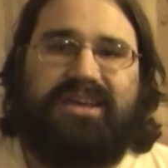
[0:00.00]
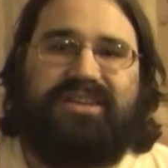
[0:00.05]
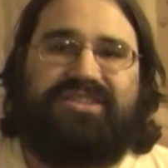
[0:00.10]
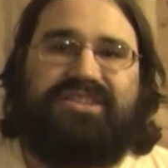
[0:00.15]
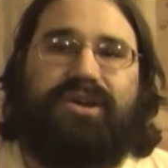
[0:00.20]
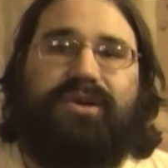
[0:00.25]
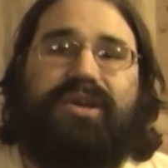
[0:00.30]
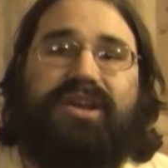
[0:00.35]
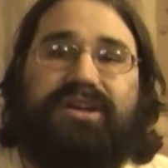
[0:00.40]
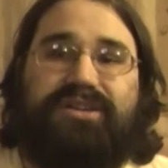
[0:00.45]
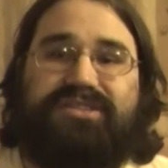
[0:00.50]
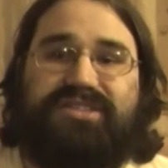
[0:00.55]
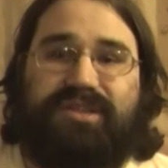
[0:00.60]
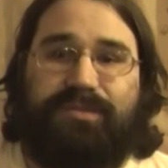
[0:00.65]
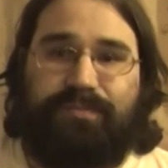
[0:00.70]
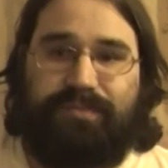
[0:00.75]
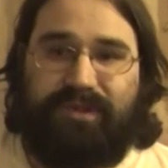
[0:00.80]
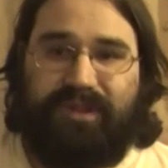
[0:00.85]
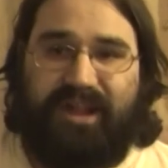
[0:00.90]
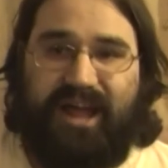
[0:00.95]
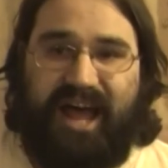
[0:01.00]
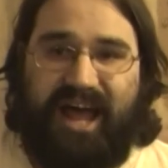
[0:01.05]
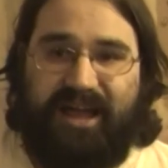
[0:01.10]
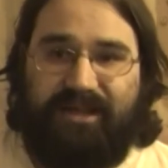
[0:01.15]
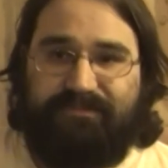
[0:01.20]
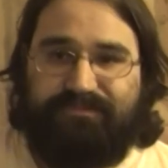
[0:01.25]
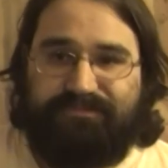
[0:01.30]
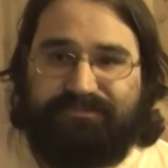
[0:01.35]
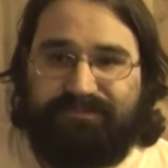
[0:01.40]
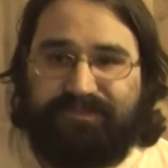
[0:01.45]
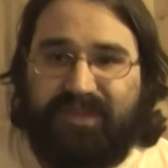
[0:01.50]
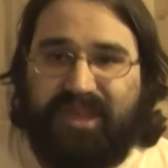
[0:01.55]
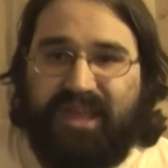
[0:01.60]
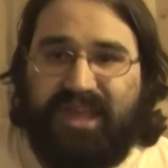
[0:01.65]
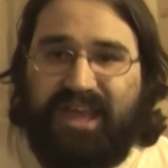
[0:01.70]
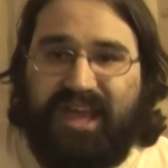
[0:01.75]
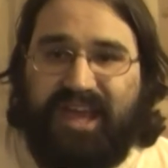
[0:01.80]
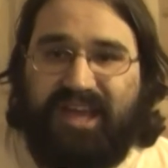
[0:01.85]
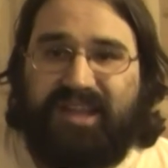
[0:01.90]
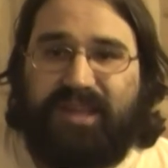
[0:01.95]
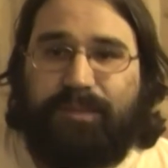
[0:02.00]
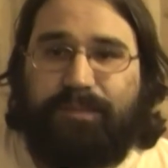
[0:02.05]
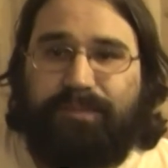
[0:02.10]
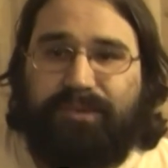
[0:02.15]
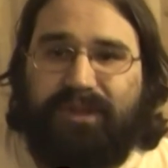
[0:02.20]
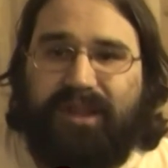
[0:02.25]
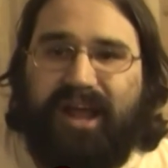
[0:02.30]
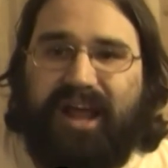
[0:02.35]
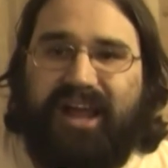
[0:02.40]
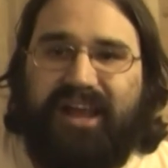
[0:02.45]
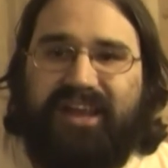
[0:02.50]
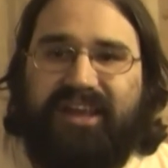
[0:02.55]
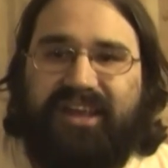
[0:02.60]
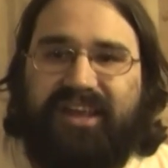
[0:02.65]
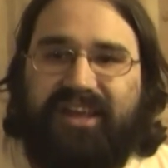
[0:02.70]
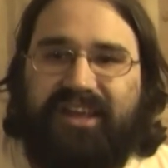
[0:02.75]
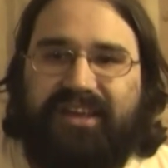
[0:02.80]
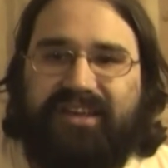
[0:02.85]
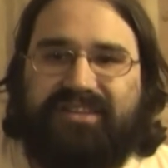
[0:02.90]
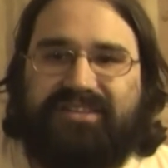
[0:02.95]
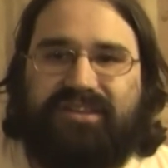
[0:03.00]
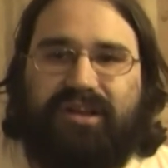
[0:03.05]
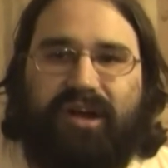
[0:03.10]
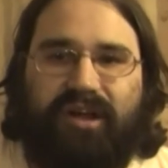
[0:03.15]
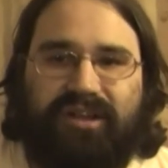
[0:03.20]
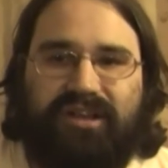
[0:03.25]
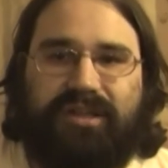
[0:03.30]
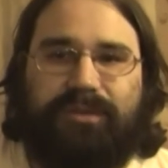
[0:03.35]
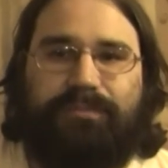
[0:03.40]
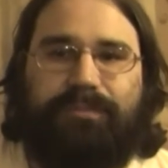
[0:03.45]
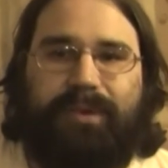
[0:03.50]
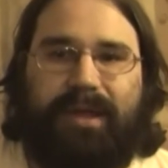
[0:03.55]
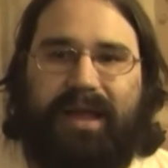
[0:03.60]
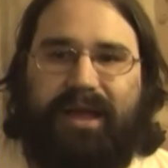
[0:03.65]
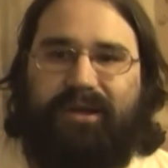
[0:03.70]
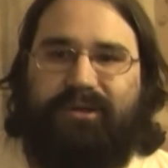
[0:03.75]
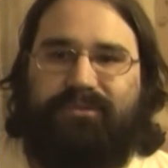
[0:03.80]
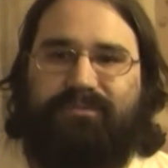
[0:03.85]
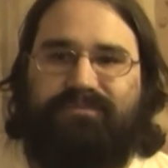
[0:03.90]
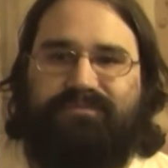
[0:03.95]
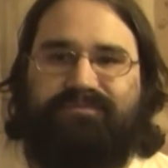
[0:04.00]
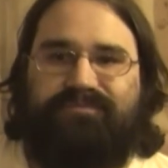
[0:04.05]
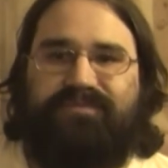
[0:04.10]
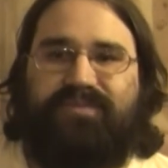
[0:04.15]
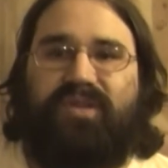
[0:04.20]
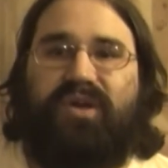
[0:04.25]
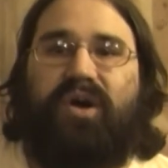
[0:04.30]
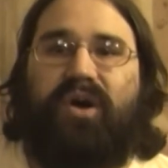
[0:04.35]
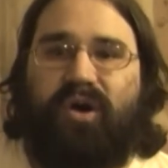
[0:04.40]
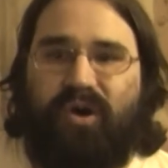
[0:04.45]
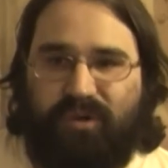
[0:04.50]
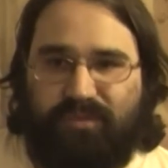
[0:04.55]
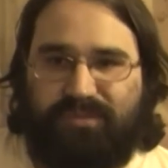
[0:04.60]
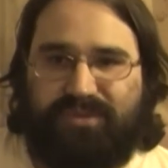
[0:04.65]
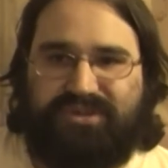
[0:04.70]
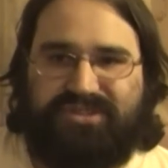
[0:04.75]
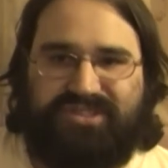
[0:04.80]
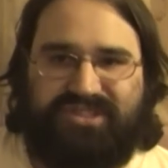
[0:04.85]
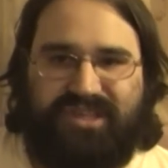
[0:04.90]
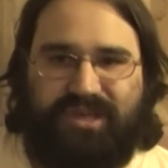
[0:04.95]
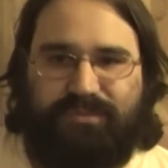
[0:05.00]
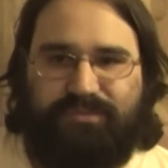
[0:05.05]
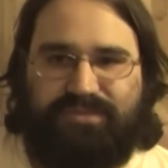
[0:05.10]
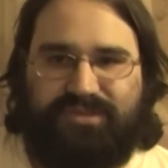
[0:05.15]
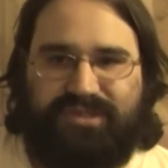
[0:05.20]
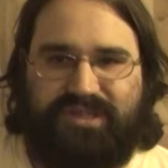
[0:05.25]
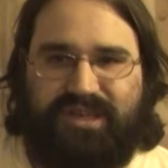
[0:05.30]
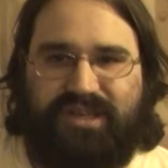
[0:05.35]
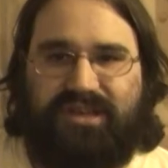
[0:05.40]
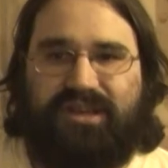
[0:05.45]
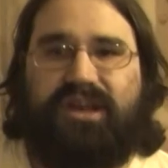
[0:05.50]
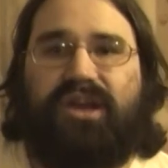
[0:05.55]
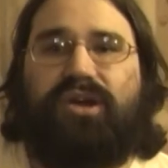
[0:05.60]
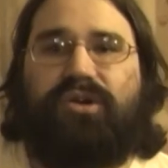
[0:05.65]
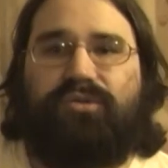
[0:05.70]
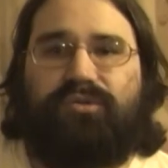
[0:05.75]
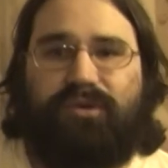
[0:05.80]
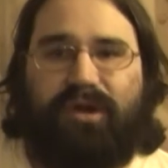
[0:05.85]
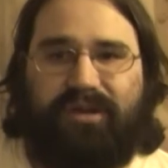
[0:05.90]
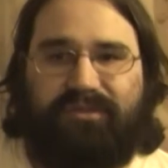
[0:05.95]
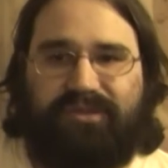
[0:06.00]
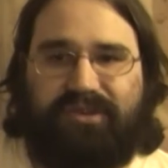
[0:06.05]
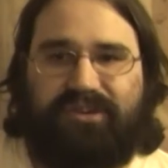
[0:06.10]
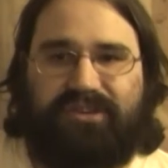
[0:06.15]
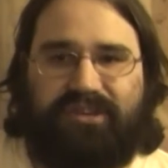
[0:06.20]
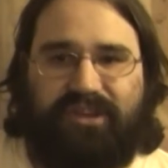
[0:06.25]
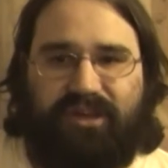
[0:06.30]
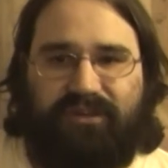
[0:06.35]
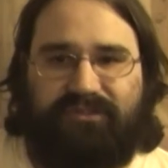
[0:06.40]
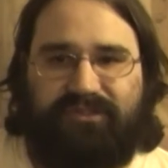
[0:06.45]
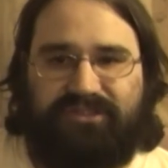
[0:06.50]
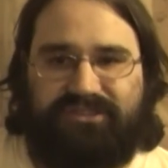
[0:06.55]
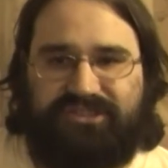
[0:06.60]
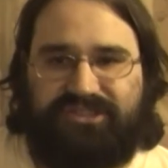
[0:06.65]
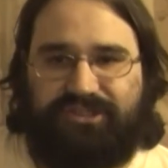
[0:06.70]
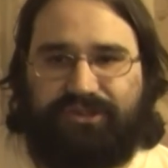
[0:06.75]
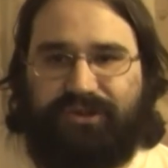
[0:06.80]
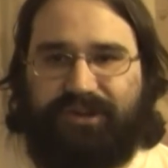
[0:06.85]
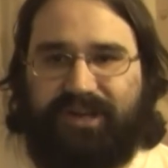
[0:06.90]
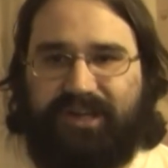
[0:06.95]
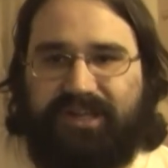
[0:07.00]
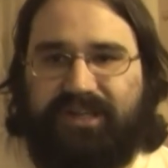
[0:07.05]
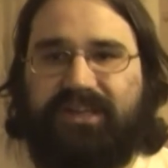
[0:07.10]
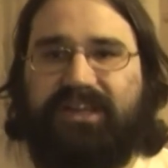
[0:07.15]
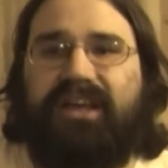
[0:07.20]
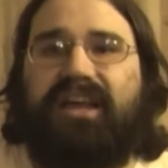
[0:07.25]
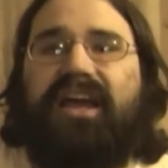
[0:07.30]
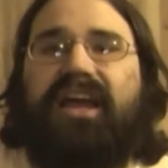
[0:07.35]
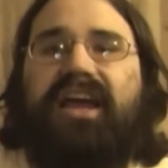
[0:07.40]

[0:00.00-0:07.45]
So here's the plot, and the plot is all about Homer Simpson, Reverend Lovejoy,